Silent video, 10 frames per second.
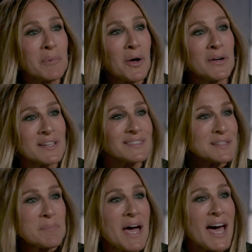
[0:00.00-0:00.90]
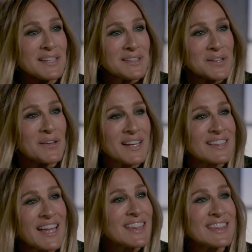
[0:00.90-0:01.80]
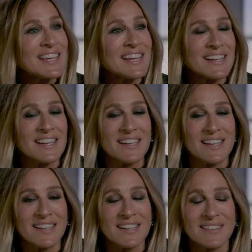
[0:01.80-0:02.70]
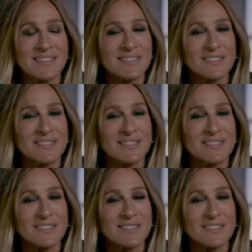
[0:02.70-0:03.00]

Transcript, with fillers: ball hits the bat, you know, like that thing. Mm-hmm. It's